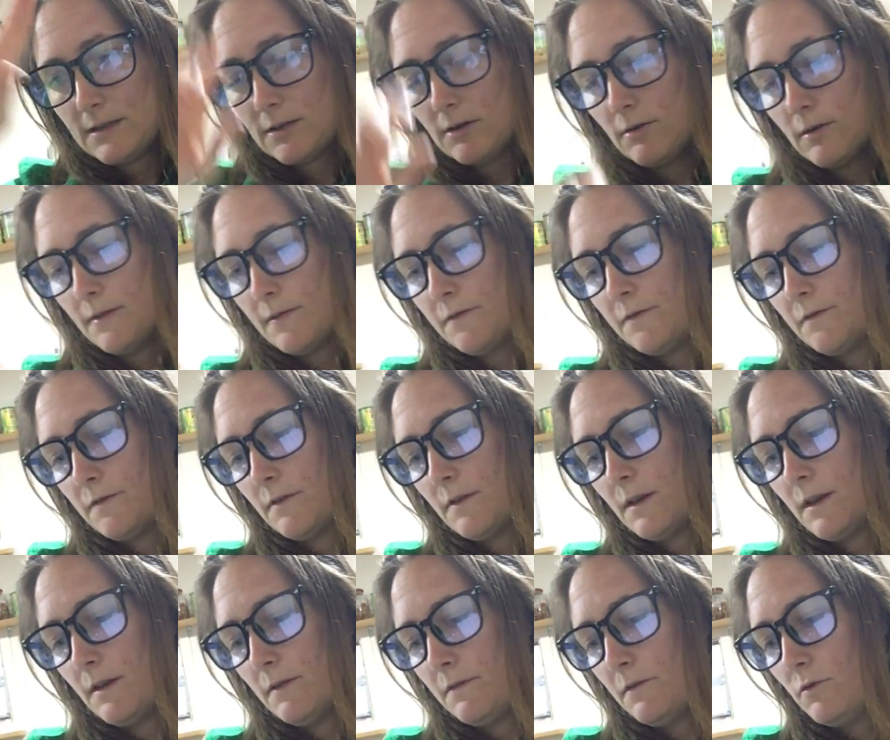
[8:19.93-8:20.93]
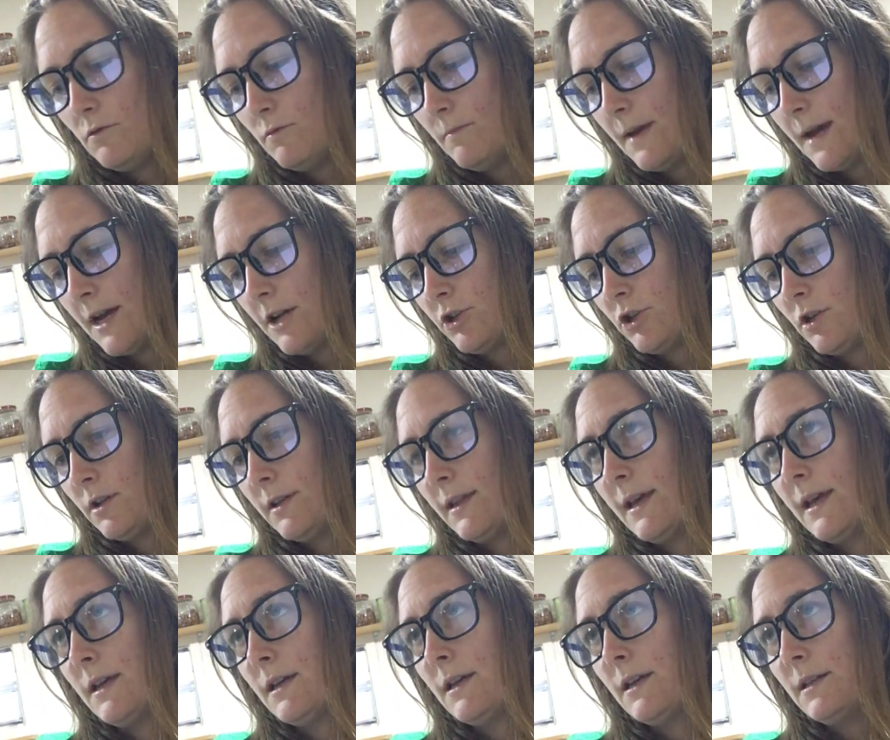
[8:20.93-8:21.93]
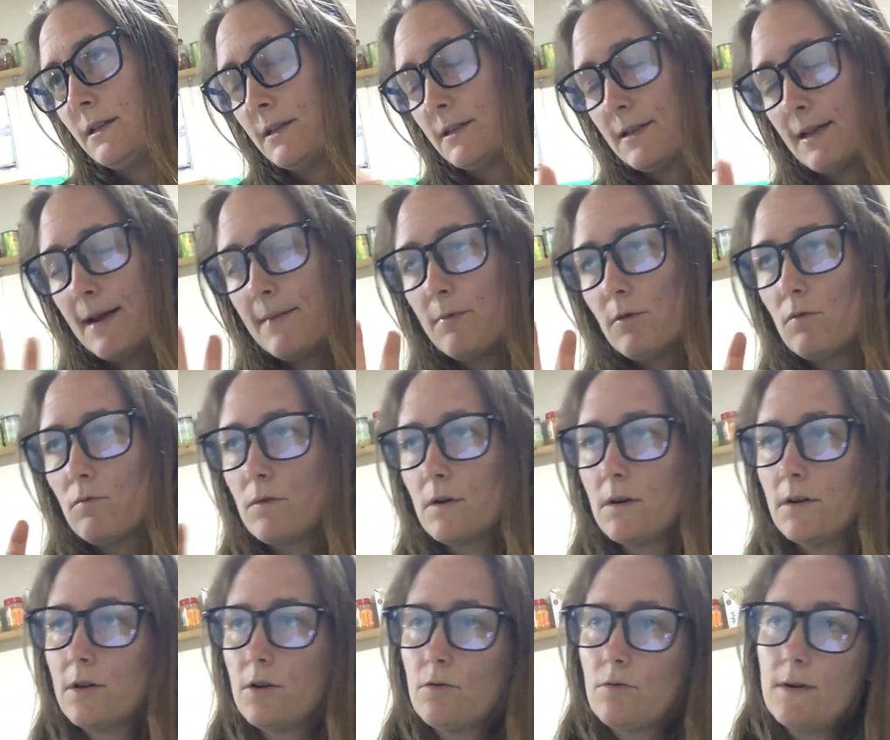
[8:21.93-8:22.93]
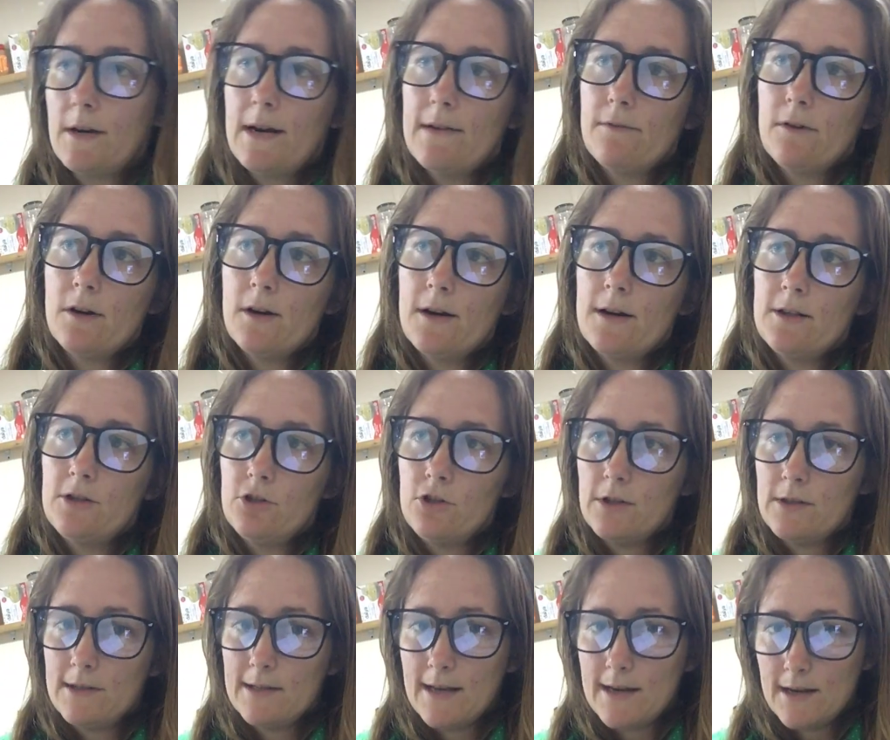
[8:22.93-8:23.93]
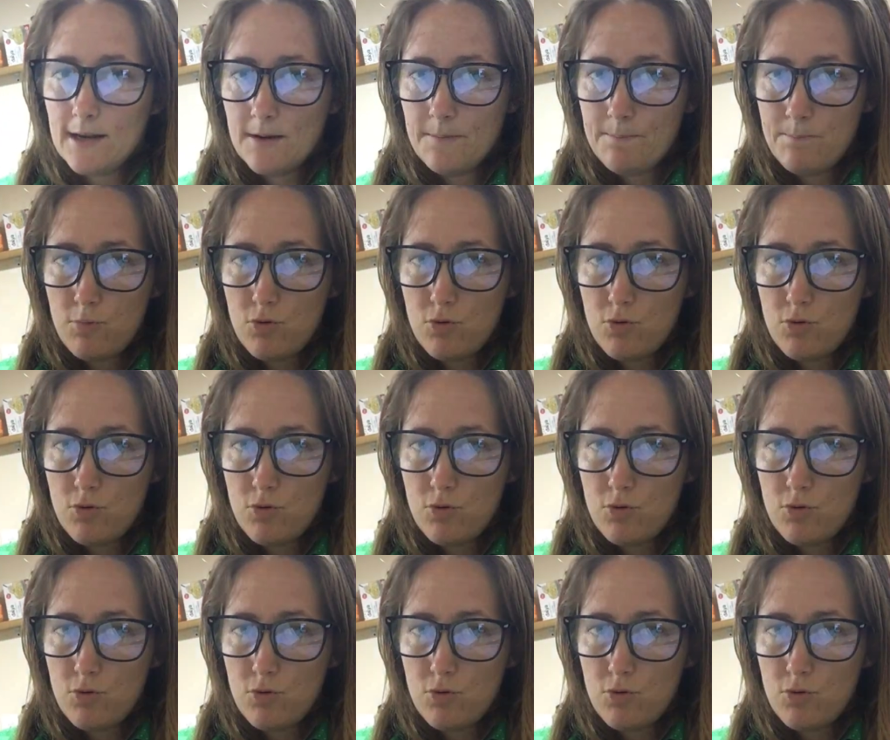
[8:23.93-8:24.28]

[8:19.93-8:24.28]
So if you imagine like in cyber world or whatever, it's just like a,